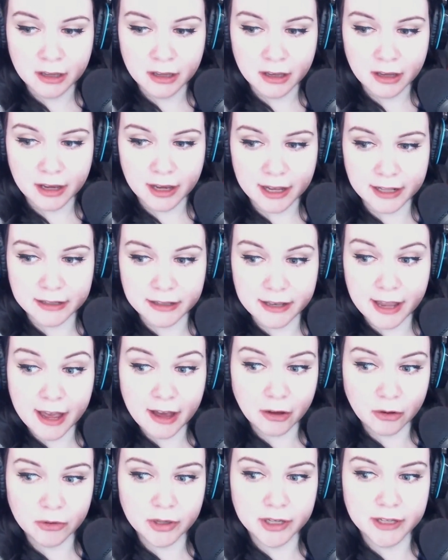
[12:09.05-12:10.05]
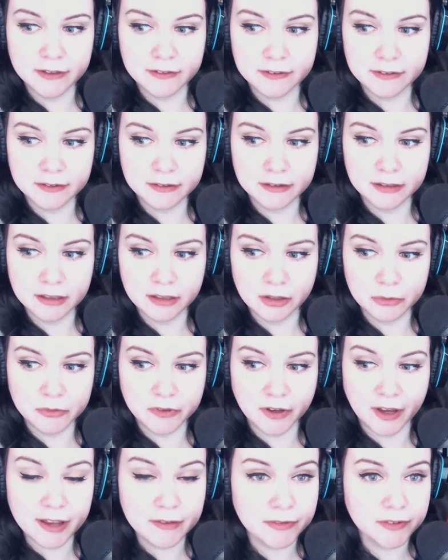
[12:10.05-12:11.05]
Mm-hmm. And now it's, you know,
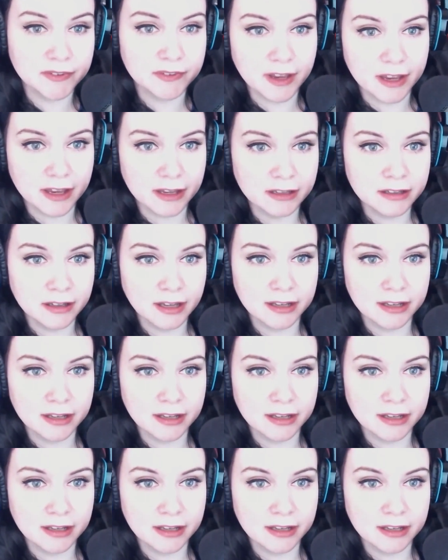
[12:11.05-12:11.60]
Dive is dead.